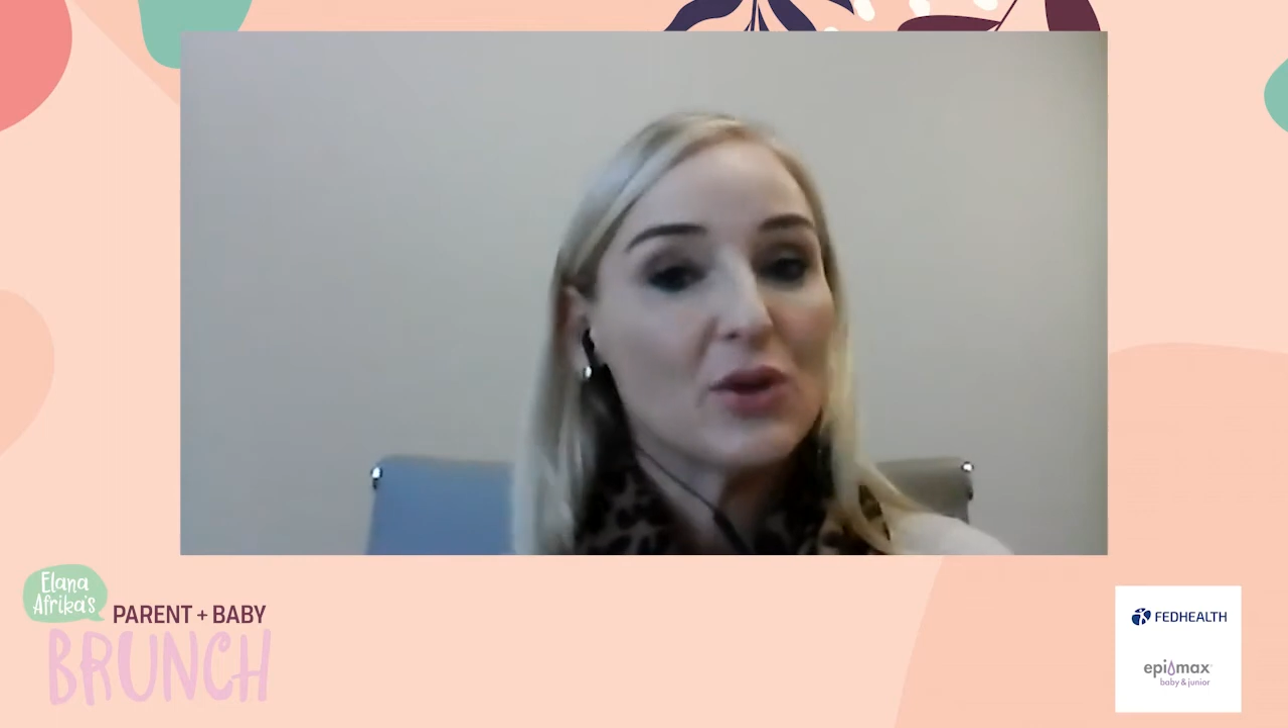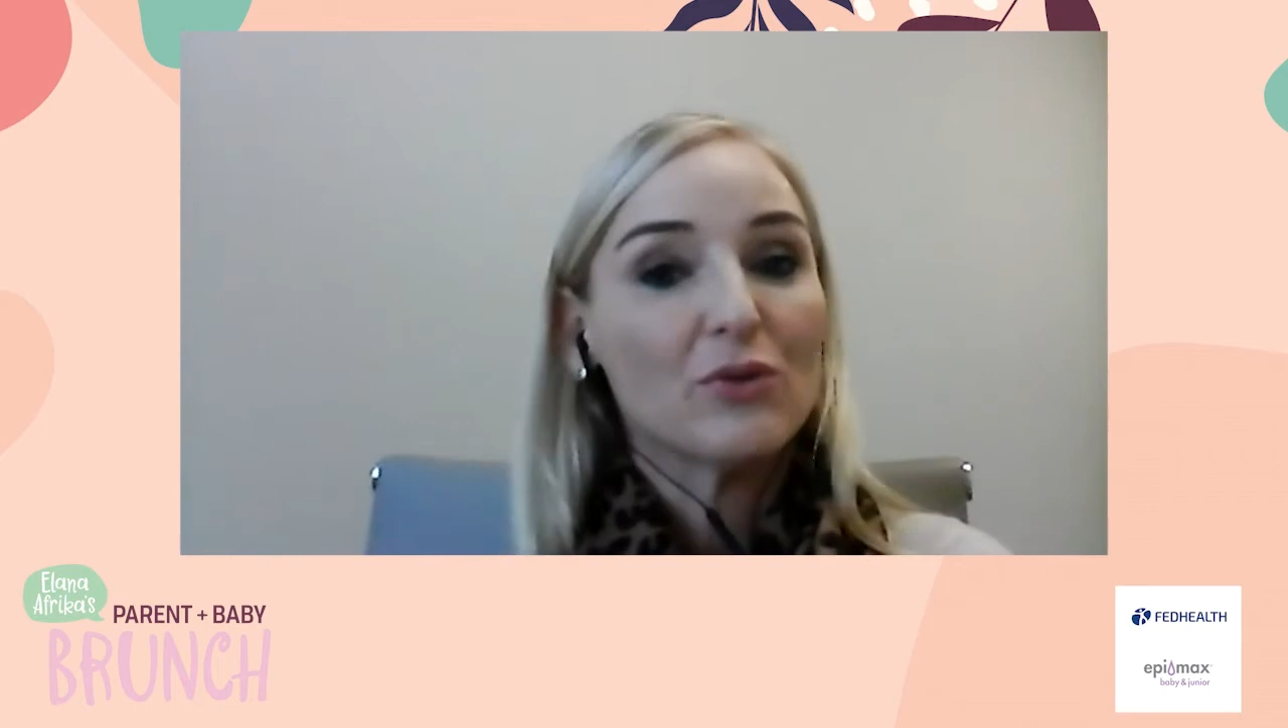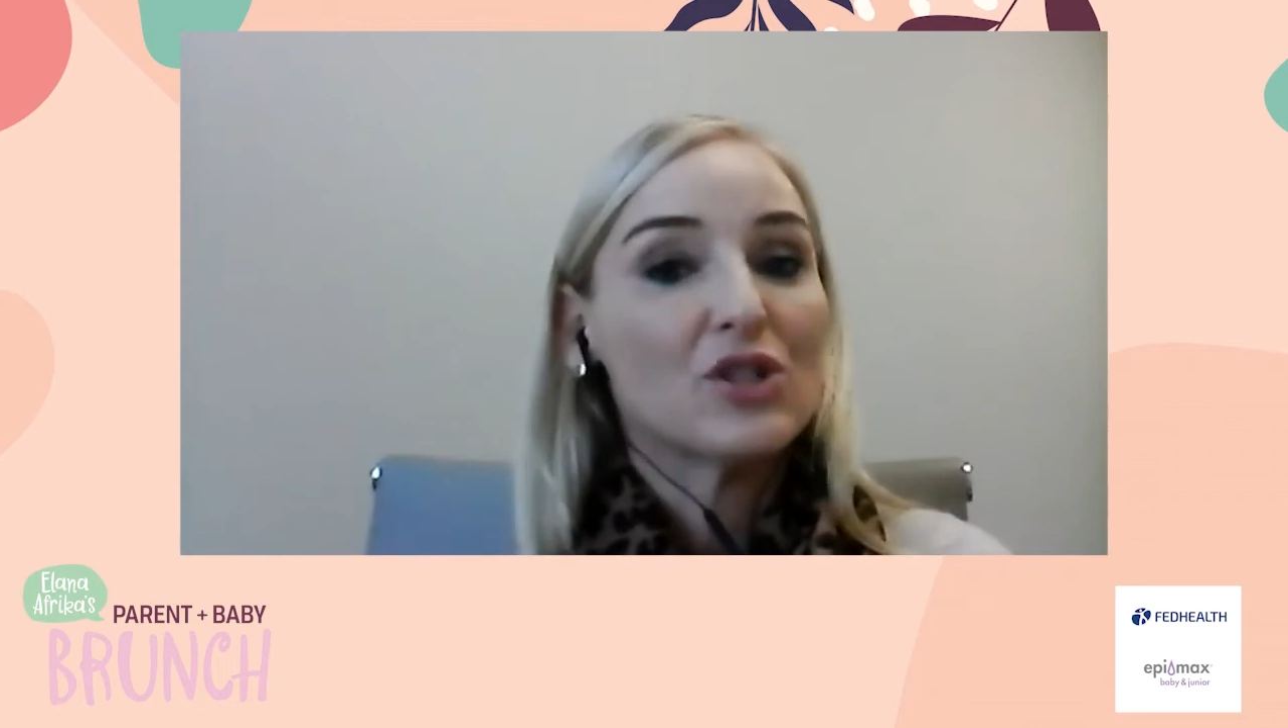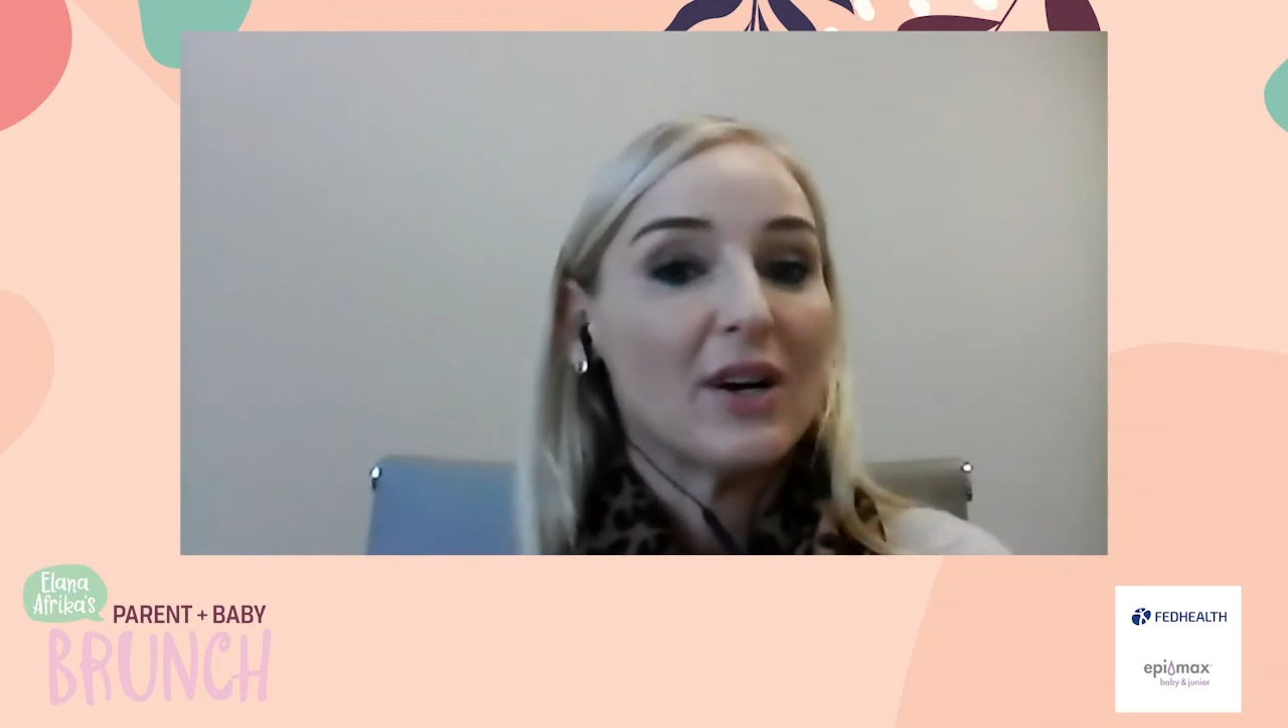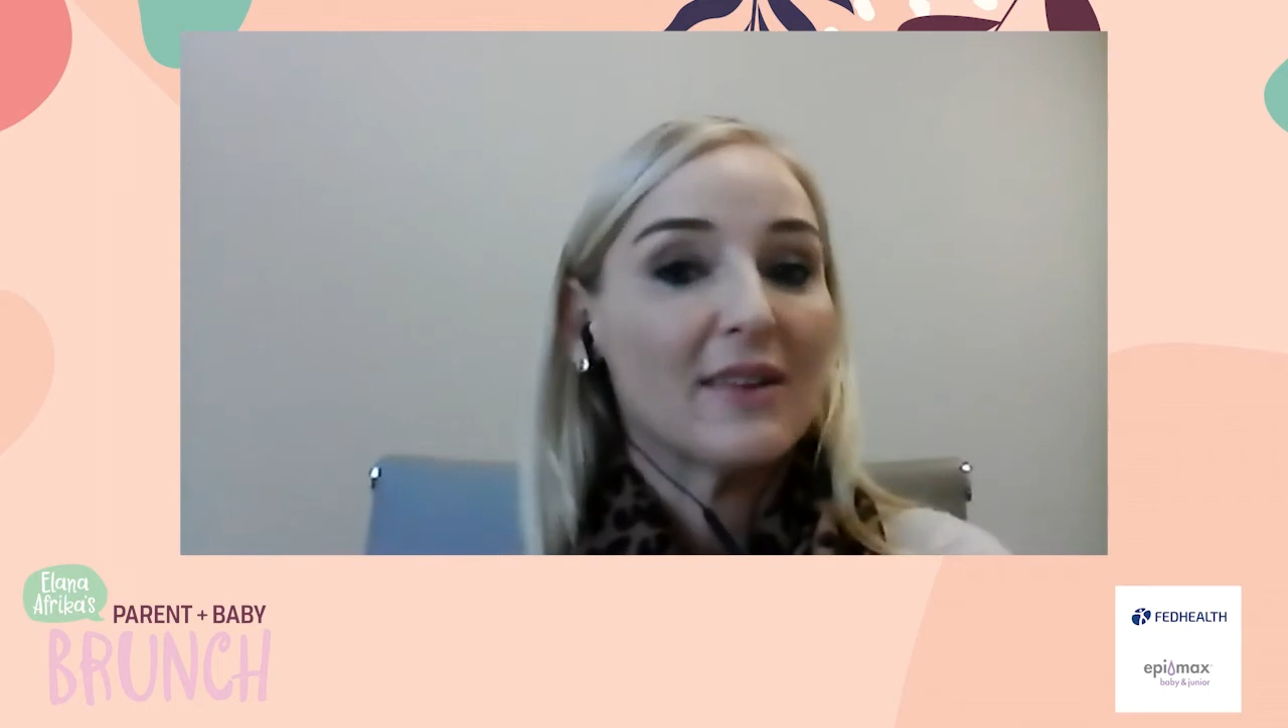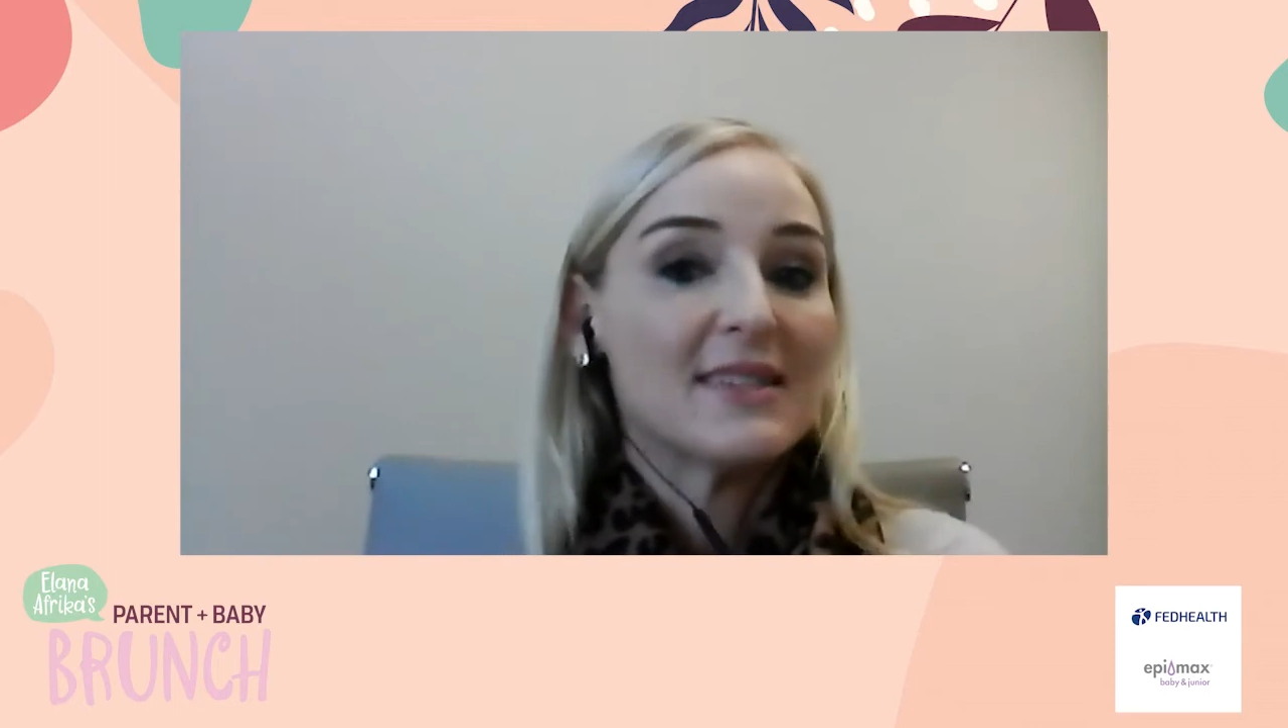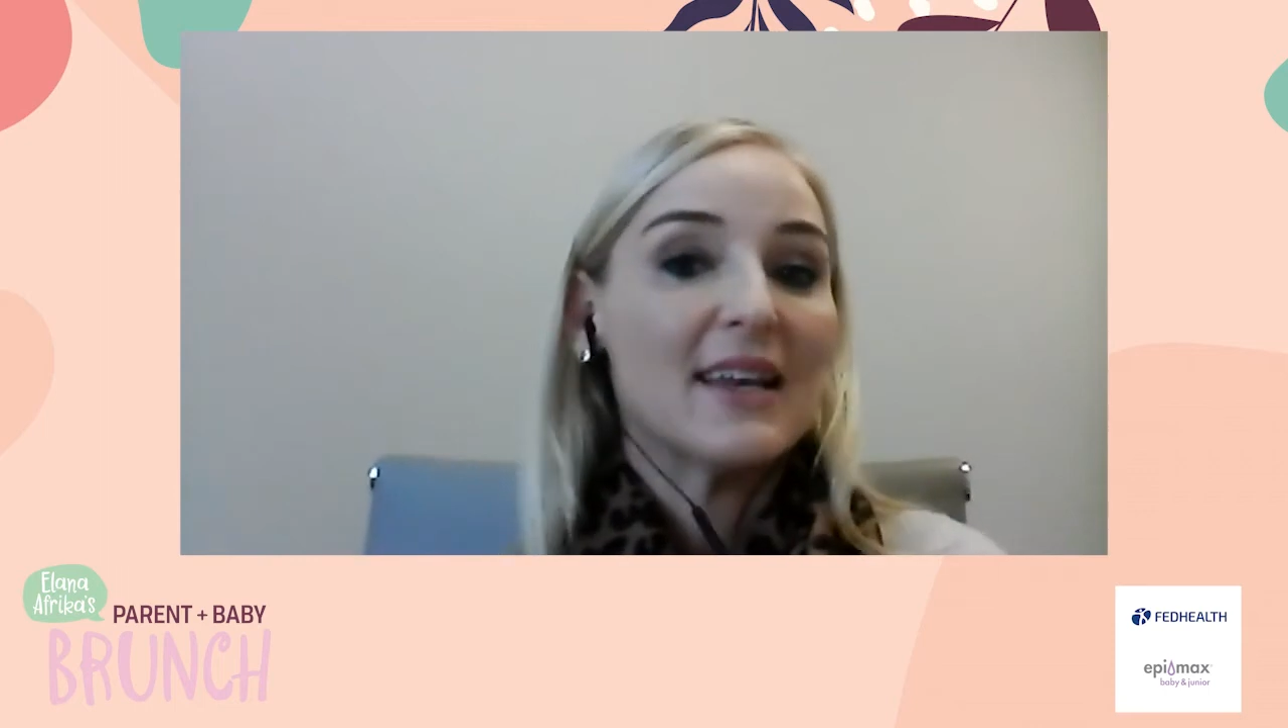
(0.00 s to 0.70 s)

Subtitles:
your child's